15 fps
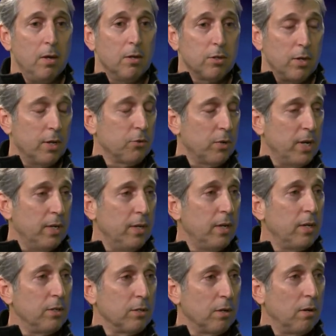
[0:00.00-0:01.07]
So that's what I
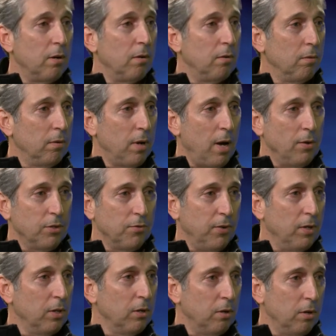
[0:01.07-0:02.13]
did. So I was
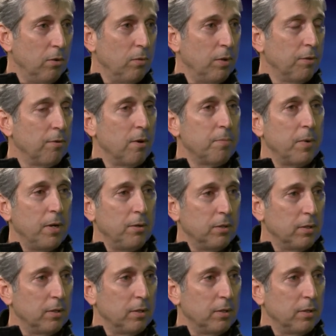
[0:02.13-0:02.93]
feeling good in Winthrop.